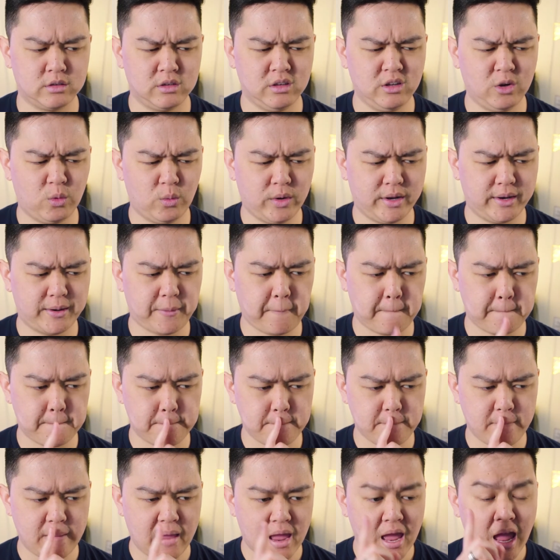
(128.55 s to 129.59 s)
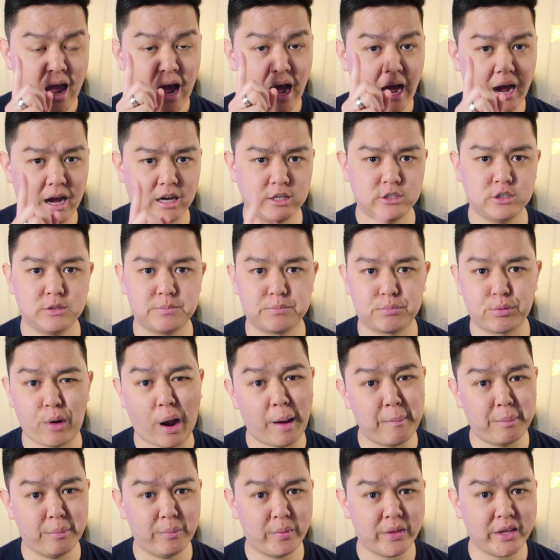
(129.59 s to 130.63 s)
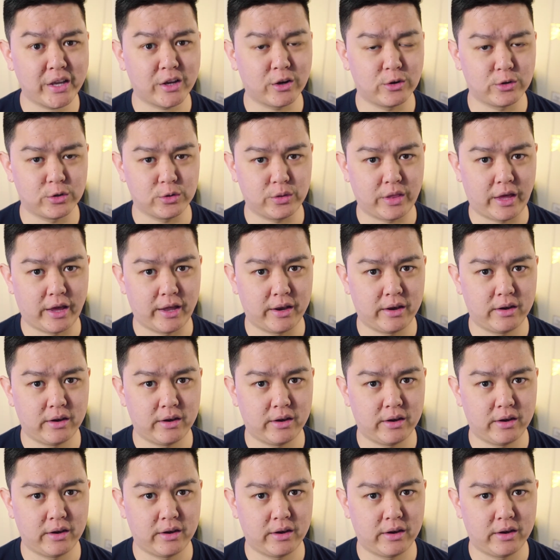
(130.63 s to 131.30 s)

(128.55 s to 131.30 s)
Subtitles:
You know what? I should probably go do that.